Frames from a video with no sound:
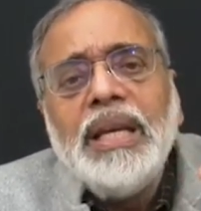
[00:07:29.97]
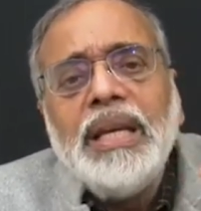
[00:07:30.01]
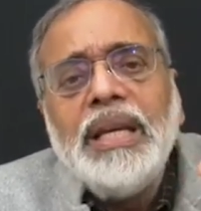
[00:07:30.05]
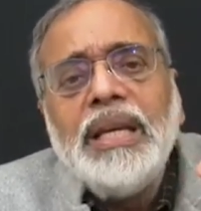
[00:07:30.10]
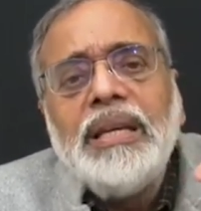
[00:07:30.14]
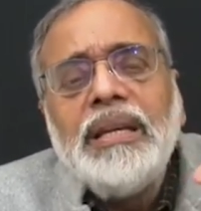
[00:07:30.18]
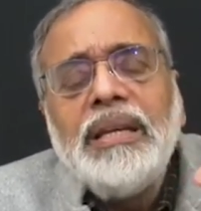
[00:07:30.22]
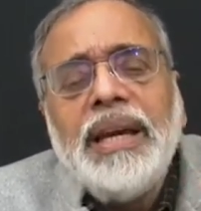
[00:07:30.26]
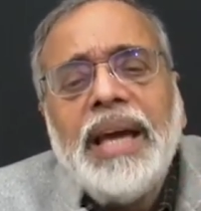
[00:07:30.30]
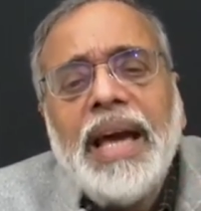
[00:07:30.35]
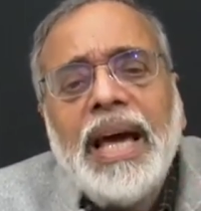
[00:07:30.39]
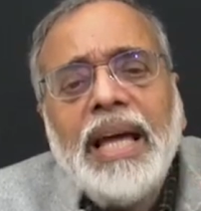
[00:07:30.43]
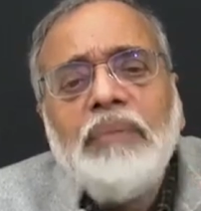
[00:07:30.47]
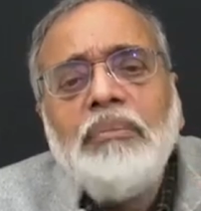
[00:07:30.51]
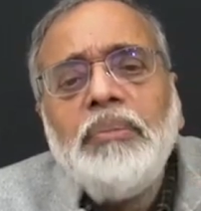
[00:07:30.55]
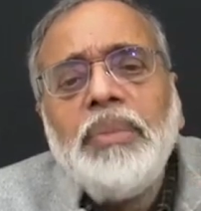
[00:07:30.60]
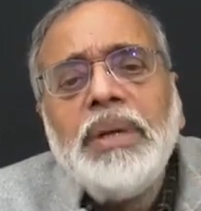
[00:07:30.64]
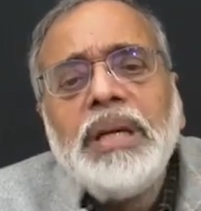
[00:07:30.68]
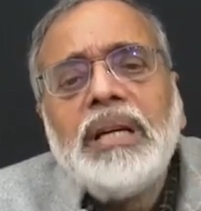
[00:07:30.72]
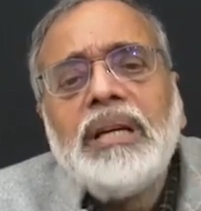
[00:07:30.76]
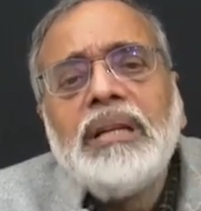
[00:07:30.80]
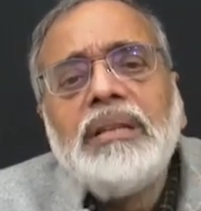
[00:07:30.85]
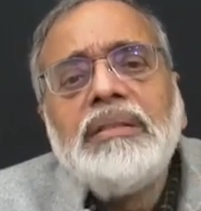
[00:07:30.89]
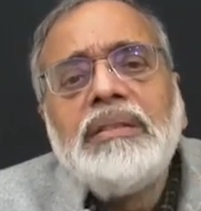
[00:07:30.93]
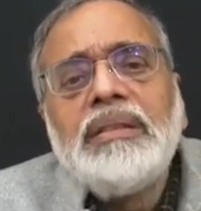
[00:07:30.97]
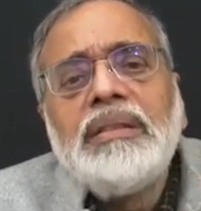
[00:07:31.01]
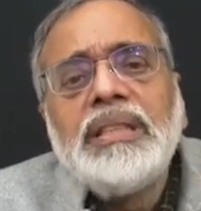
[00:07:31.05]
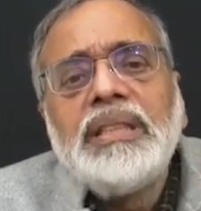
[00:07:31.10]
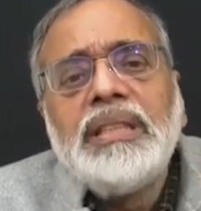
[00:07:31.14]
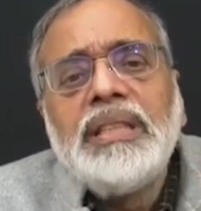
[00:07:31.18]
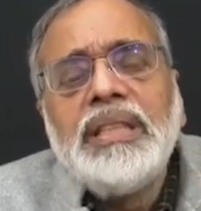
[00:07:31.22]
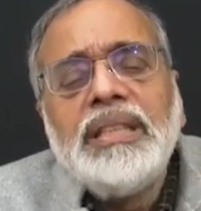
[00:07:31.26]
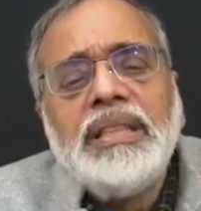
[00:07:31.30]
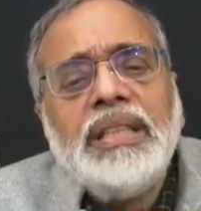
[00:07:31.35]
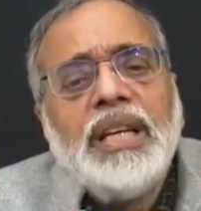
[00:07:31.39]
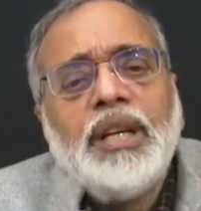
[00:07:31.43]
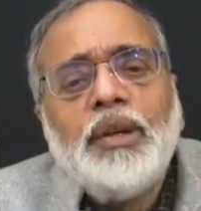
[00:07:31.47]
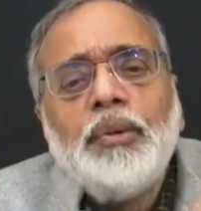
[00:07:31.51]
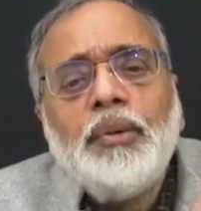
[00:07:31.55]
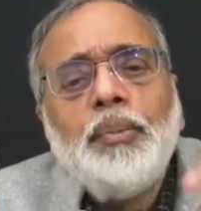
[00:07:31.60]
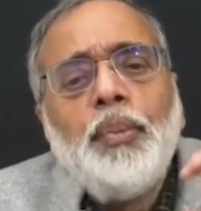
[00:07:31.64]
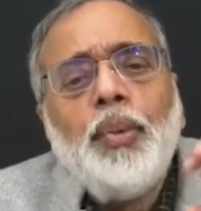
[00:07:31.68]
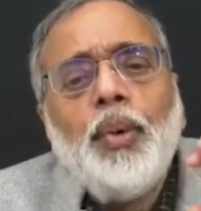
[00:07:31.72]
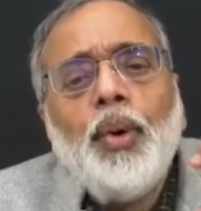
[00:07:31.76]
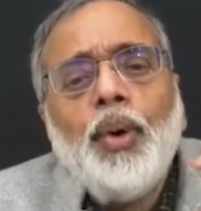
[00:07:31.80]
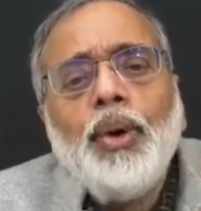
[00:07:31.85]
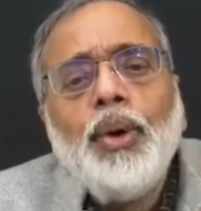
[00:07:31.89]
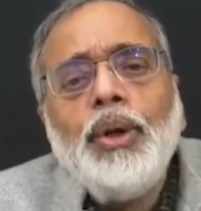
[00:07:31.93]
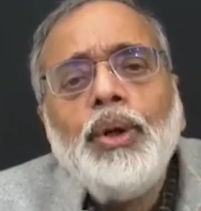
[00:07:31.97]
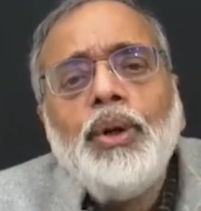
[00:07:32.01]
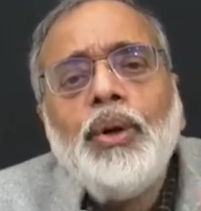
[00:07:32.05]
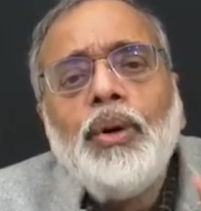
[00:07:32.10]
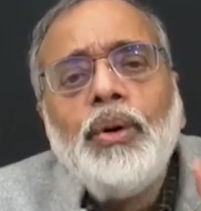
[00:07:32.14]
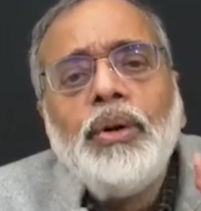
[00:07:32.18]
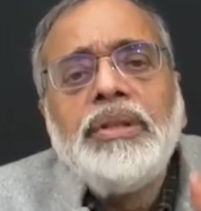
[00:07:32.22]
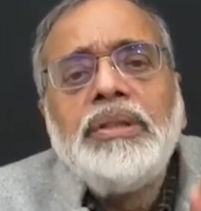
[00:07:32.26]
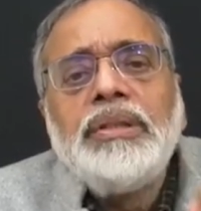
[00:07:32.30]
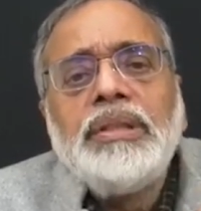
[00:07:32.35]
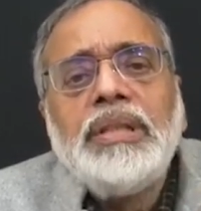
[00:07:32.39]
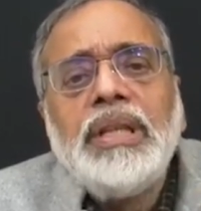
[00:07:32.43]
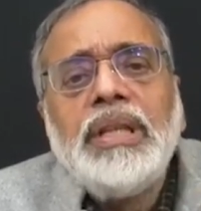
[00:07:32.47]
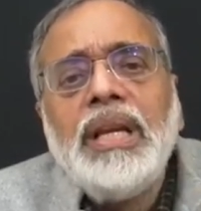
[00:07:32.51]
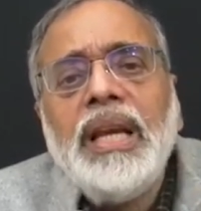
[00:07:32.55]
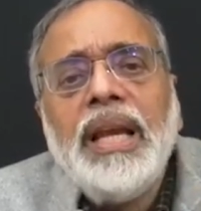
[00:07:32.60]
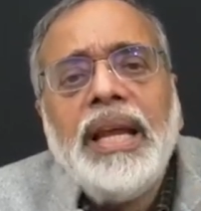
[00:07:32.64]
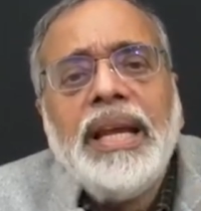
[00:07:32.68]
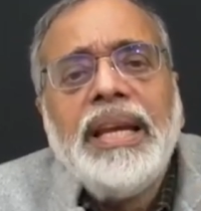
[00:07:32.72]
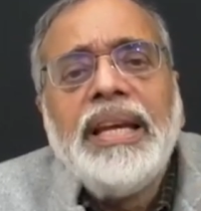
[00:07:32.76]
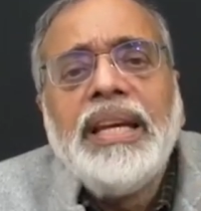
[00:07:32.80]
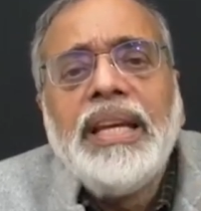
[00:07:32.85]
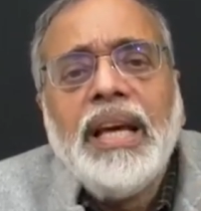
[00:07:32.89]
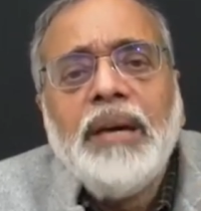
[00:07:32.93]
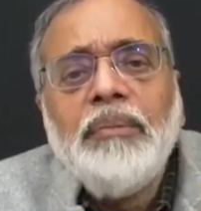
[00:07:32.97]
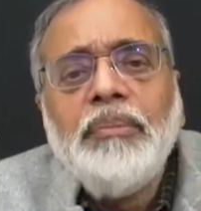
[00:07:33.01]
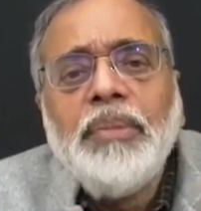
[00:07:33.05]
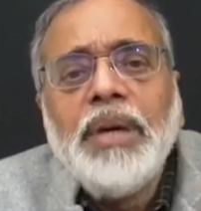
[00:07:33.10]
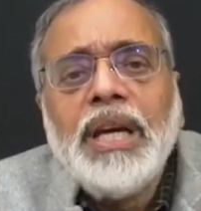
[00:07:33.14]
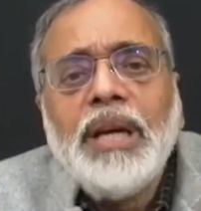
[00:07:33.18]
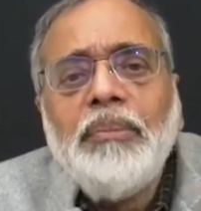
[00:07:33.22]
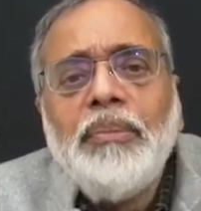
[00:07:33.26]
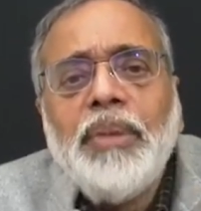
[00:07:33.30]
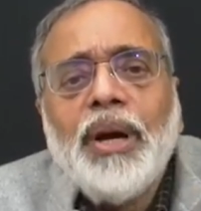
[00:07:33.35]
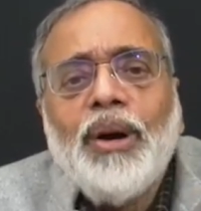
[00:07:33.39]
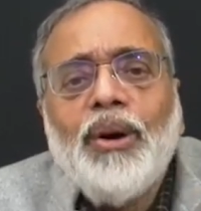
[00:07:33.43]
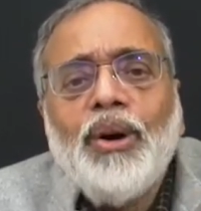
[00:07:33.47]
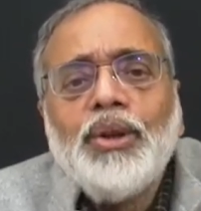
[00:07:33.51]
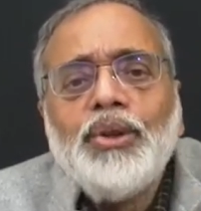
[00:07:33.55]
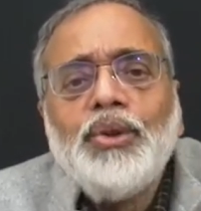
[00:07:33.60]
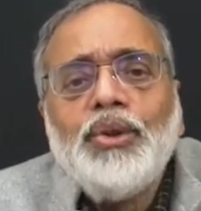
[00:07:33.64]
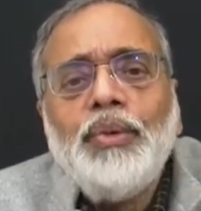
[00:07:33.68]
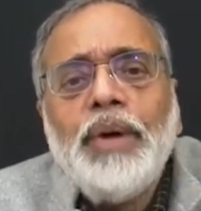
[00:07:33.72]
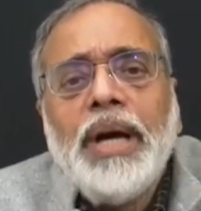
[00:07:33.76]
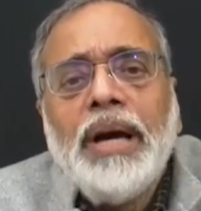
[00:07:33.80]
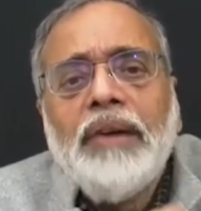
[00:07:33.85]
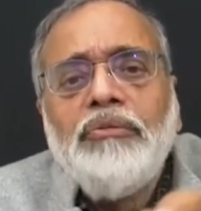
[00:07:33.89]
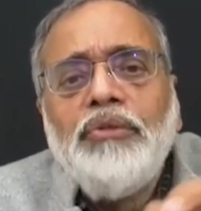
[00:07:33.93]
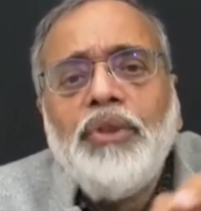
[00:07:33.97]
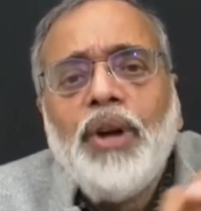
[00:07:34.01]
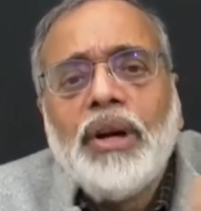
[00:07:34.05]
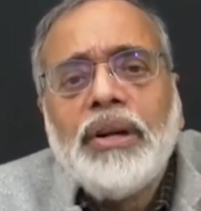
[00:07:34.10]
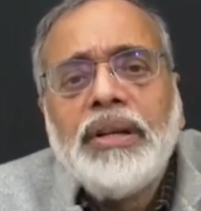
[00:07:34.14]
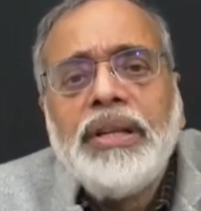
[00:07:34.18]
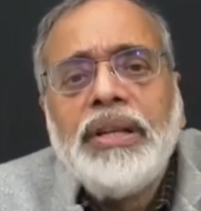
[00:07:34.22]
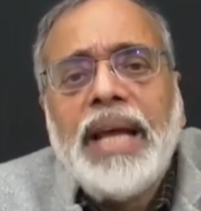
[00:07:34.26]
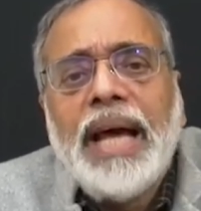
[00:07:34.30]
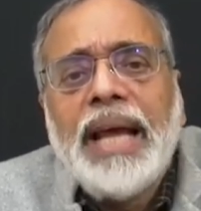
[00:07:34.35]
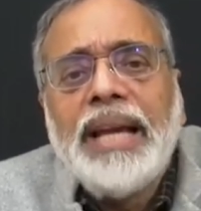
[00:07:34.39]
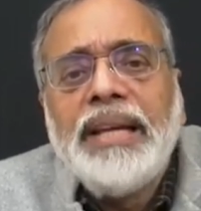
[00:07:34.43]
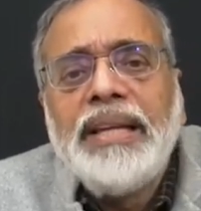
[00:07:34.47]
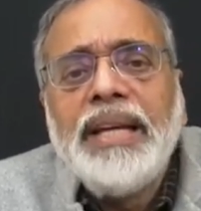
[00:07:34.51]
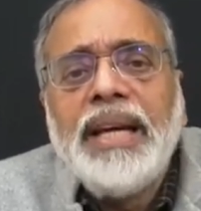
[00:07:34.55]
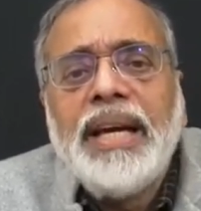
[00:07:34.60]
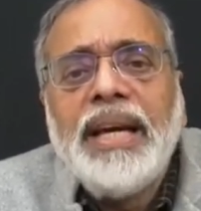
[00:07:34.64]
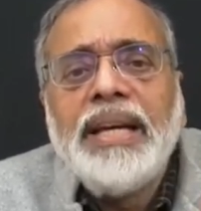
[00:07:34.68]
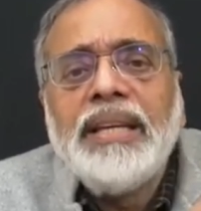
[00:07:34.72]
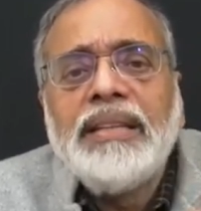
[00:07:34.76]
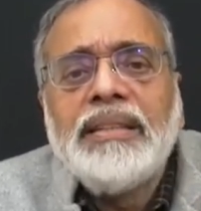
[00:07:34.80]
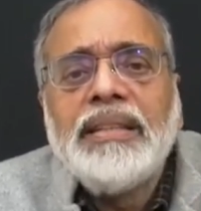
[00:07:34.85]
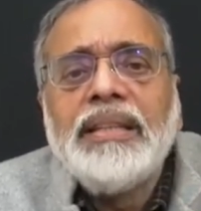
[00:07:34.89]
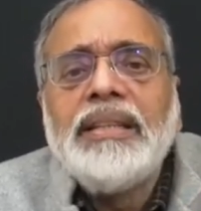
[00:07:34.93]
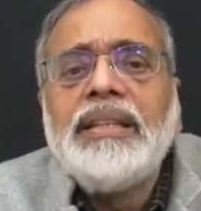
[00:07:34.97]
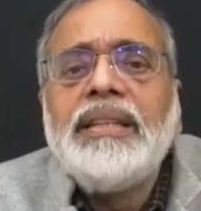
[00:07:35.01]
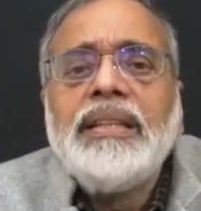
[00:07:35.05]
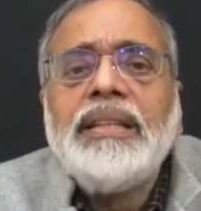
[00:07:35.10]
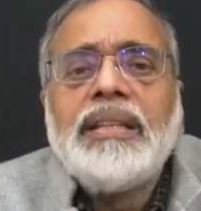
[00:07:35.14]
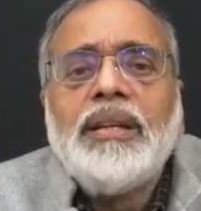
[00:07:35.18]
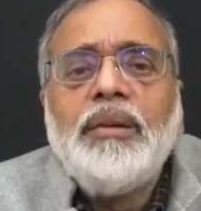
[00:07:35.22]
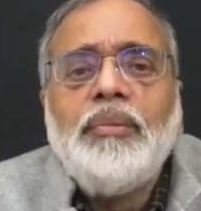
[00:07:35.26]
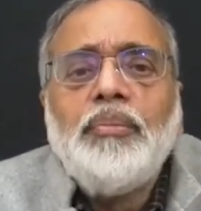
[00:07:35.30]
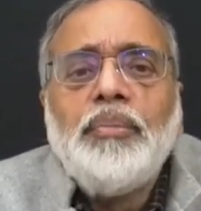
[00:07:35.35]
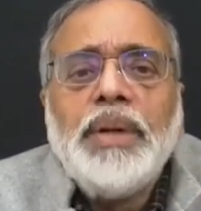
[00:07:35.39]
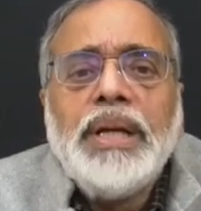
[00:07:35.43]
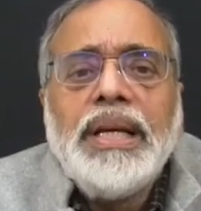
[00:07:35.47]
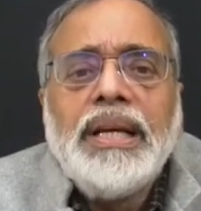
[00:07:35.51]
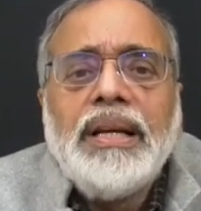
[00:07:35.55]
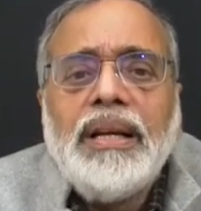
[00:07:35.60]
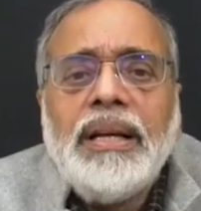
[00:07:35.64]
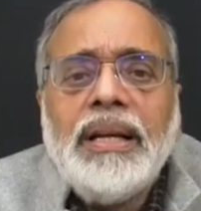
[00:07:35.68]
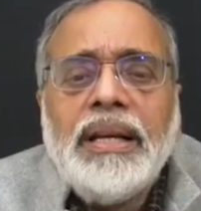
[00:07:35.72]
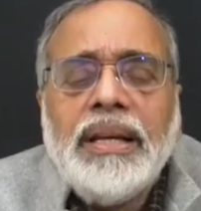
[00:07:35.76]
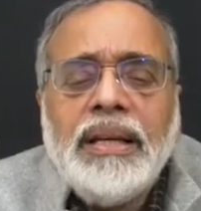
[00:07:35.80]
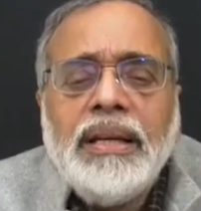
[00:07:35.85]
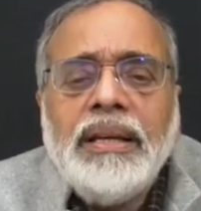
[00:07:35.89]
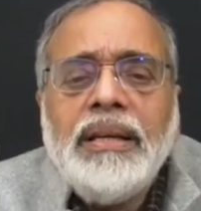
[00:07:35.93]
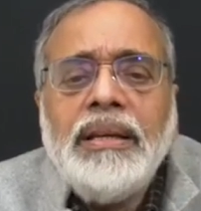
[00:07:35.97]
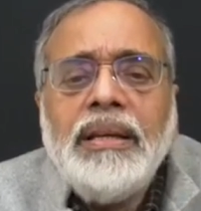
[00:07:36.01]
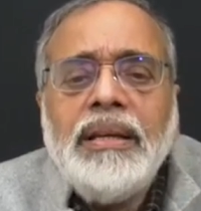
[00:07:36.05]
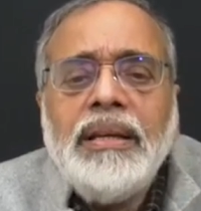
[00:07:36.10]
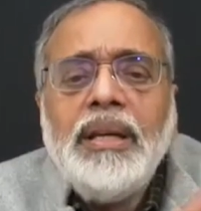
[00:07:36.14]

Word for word: it can be considered that polio is still endemic because we have not eradicated it completely,